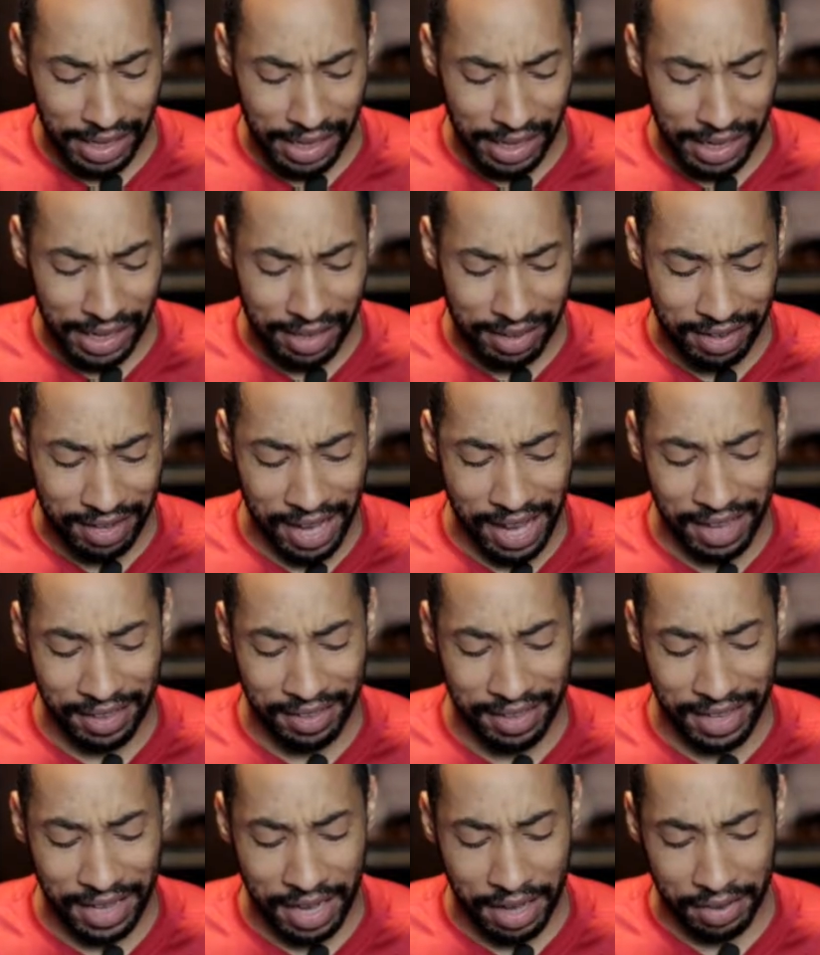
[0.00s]

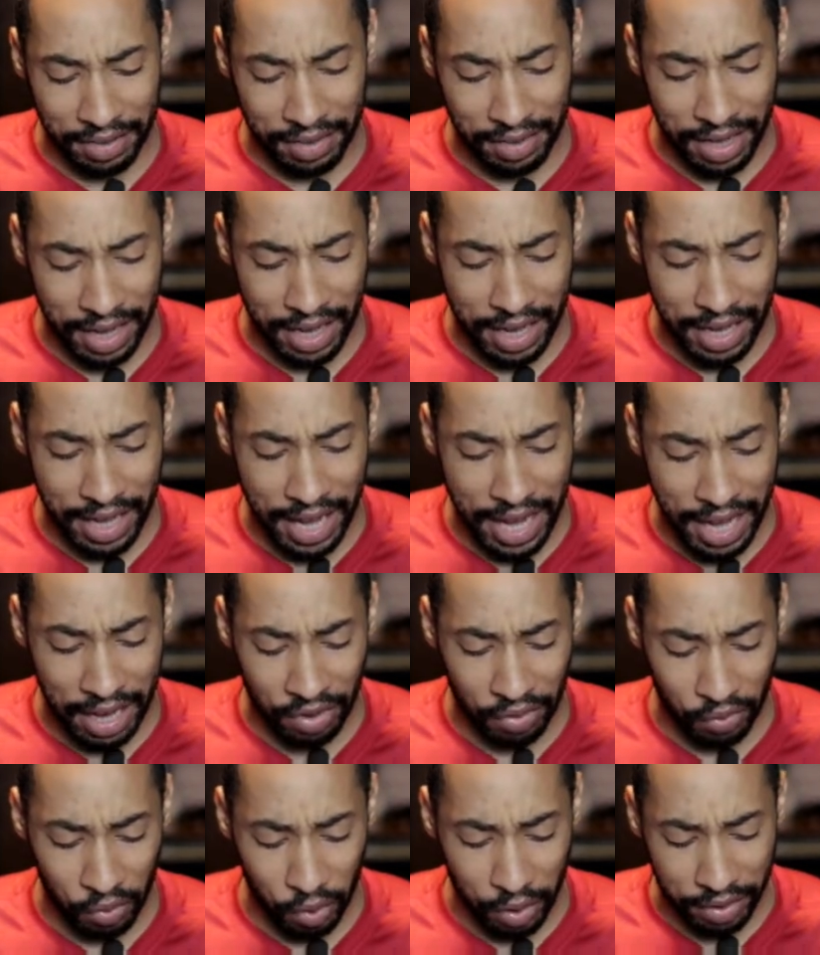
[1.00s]
enticing, I'll say,
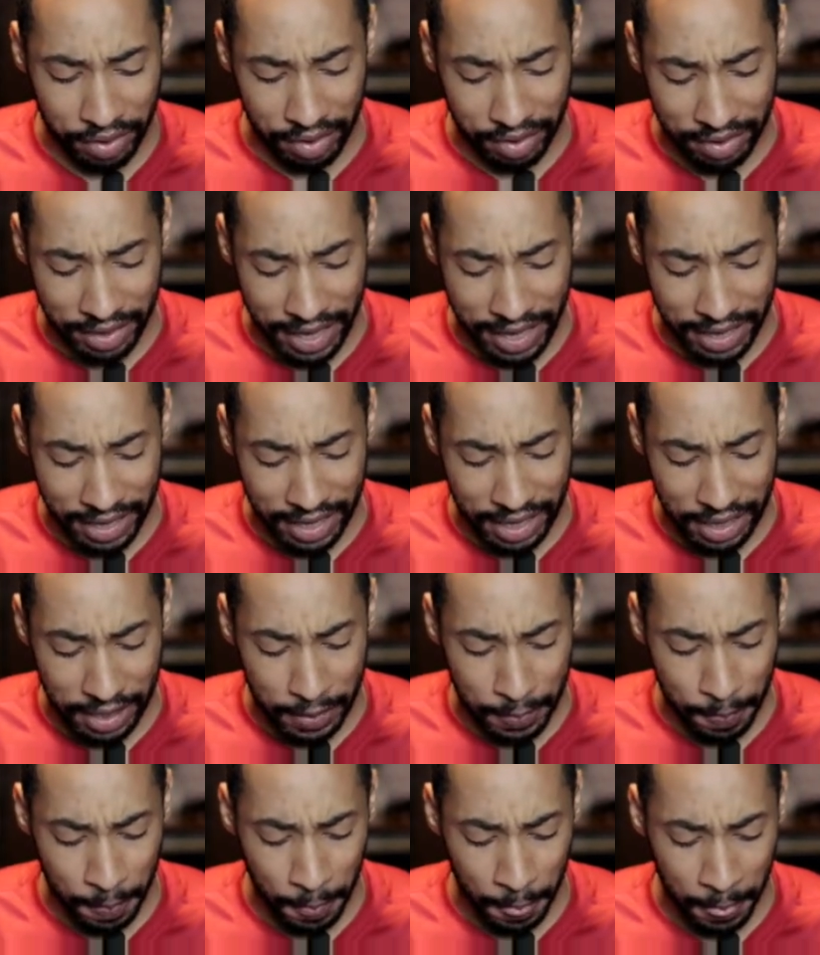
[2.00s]
as
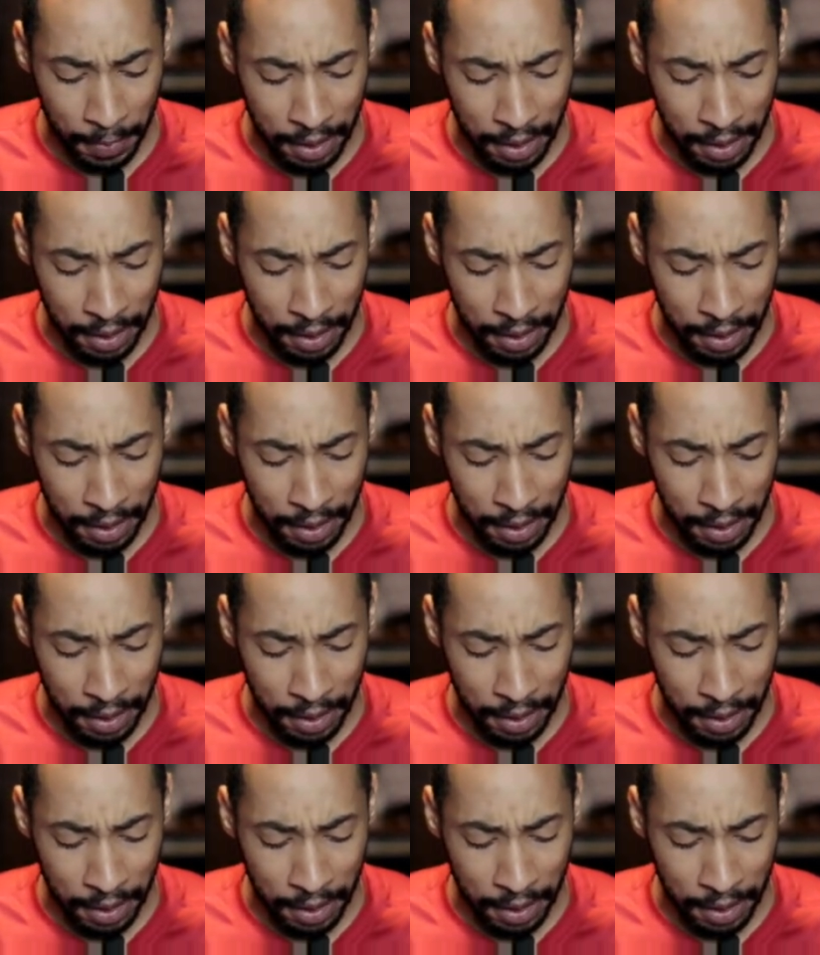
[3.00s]
Voices.com.